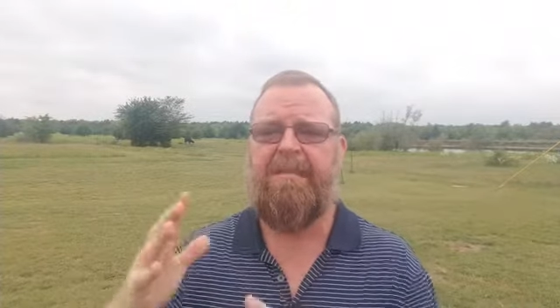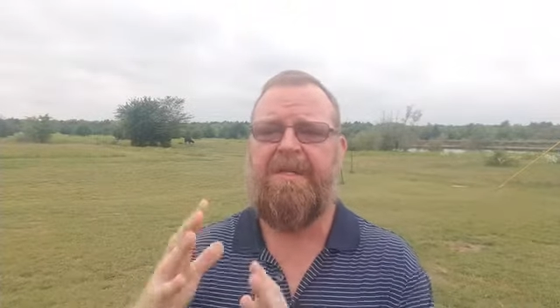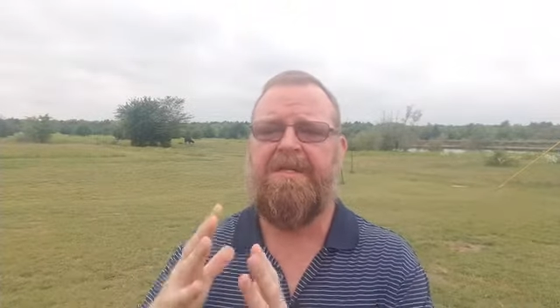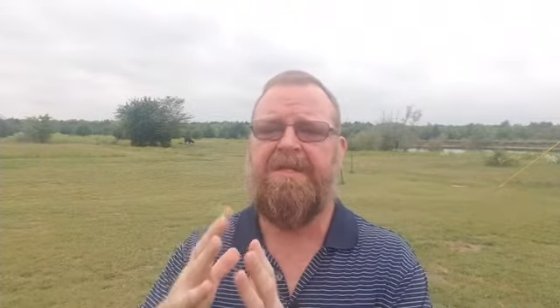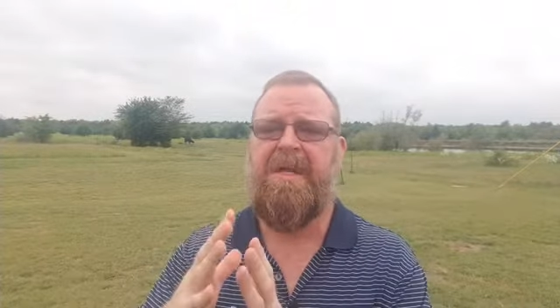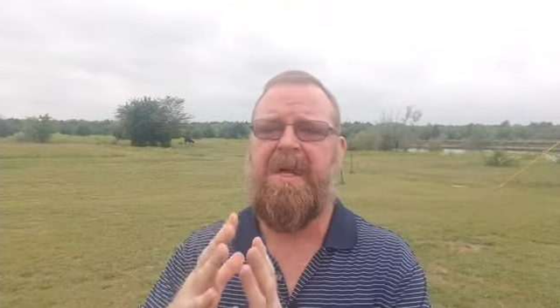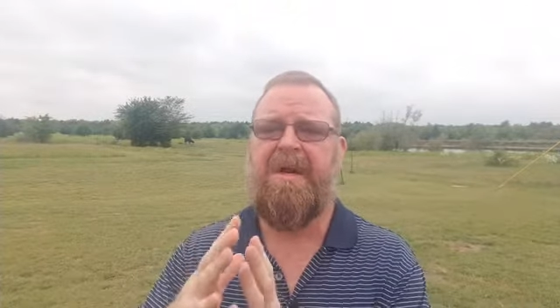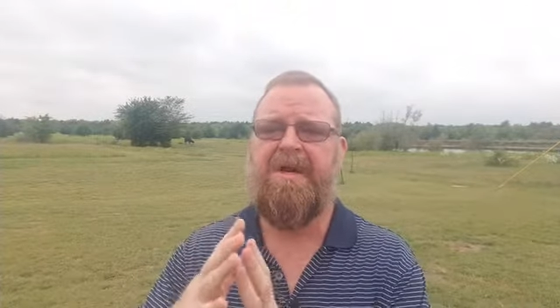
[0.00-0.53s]
but
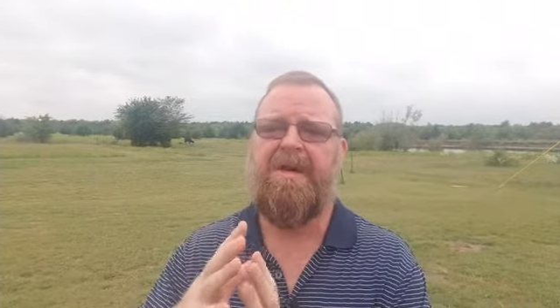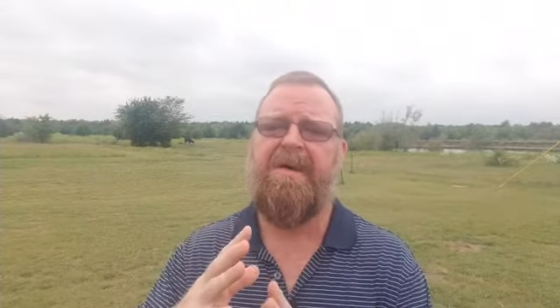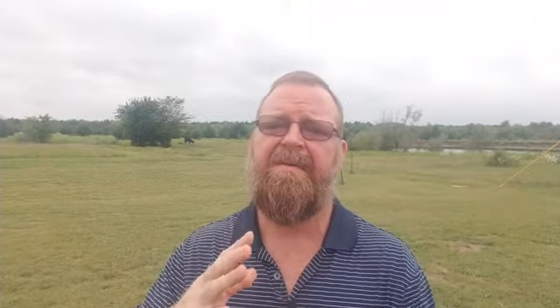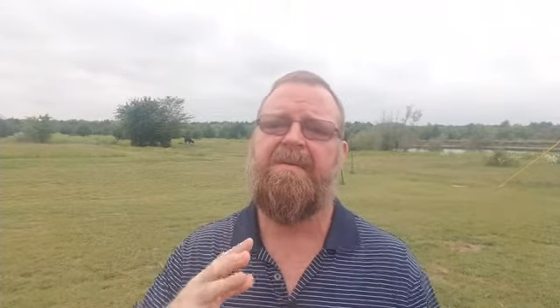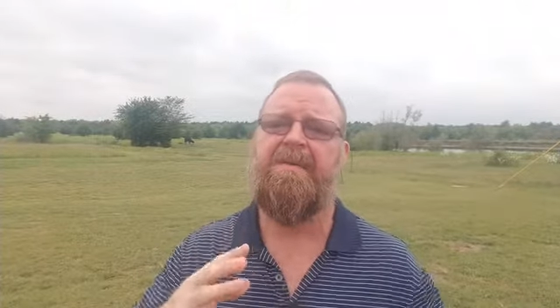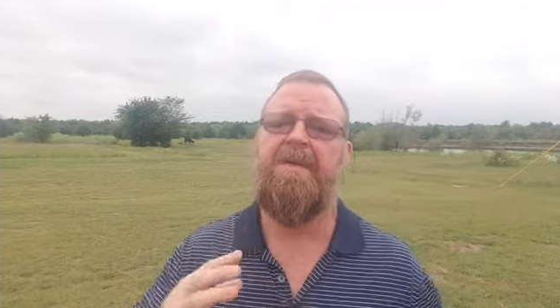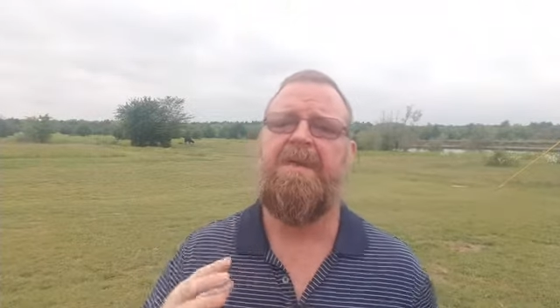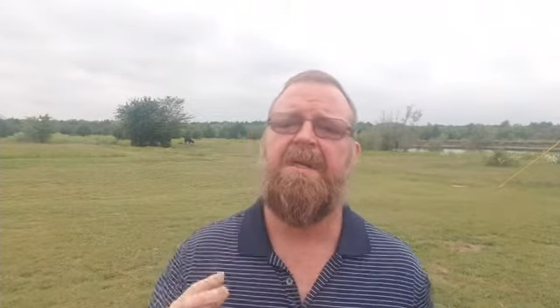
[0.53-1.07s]
it's not enough
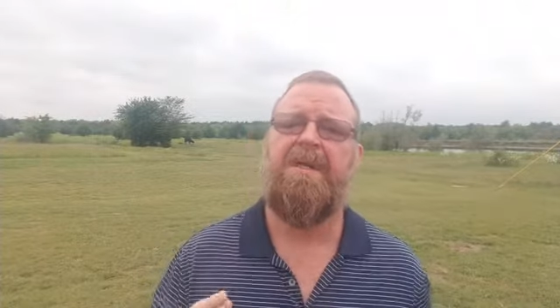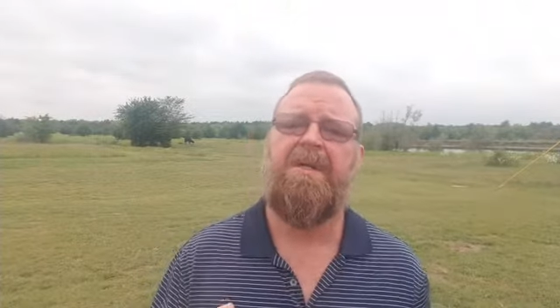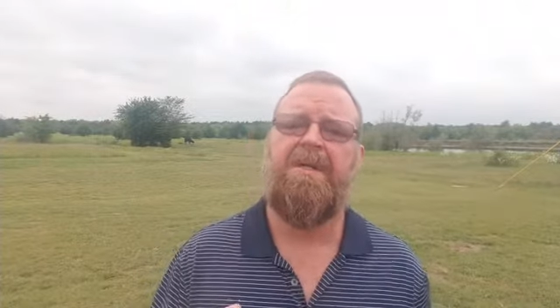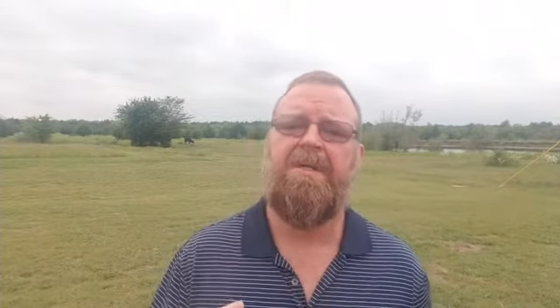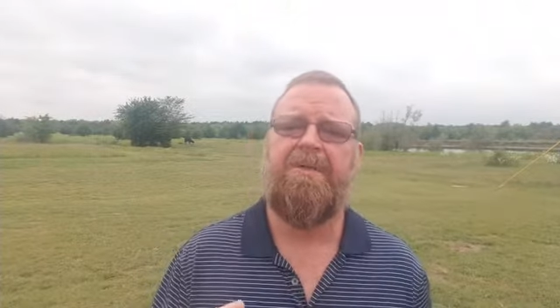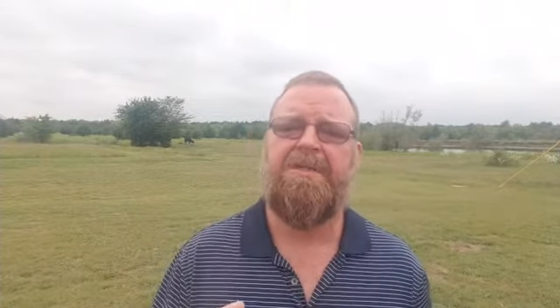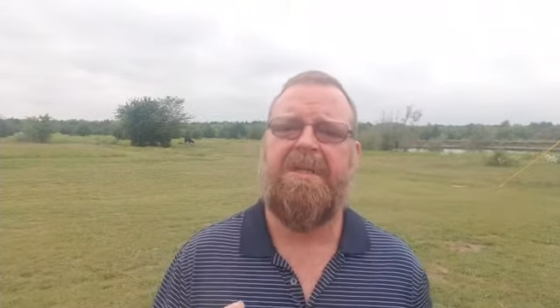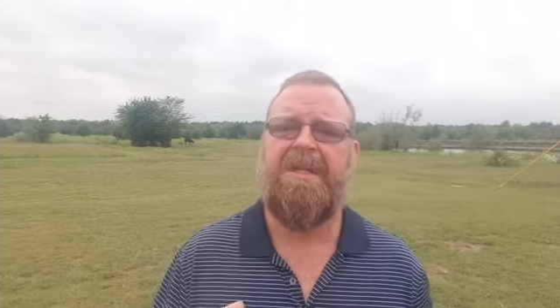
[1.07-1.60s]
to really
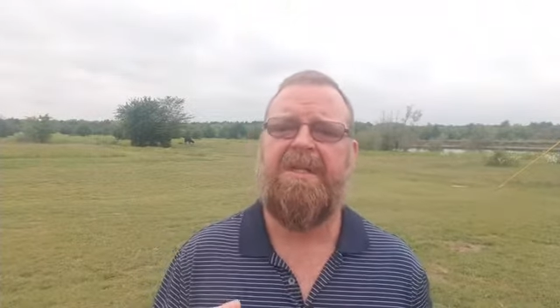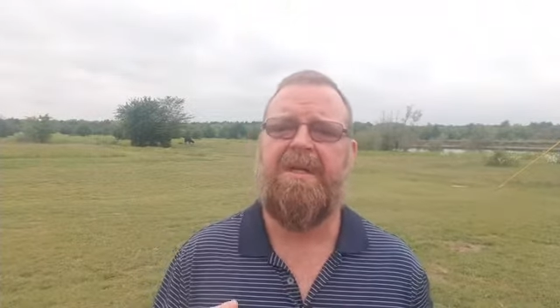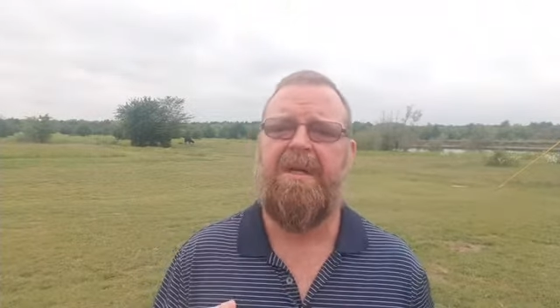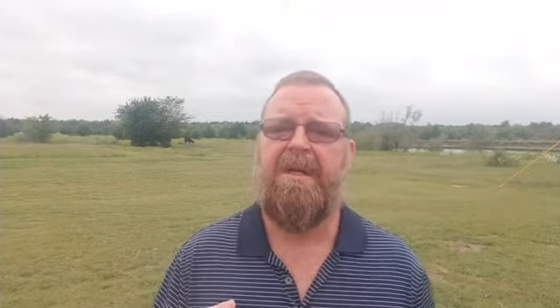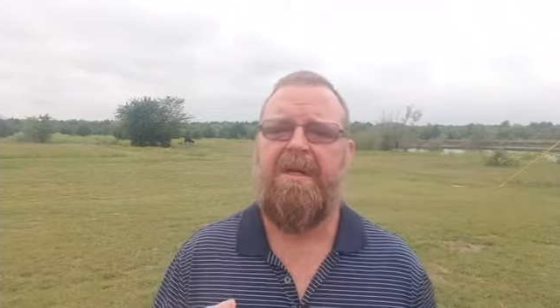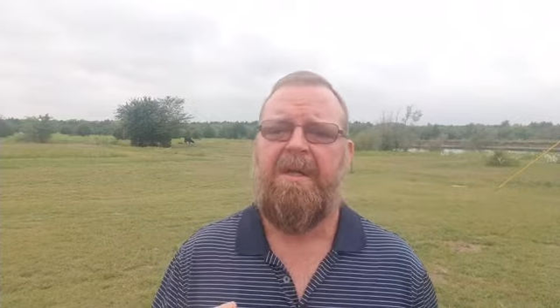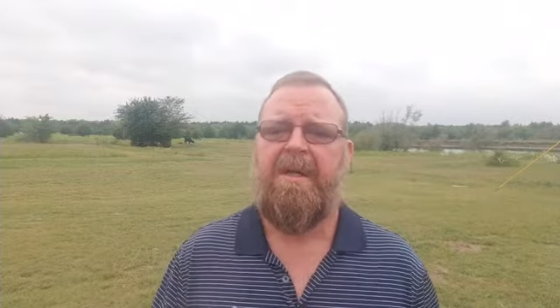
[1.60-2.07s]
lose either.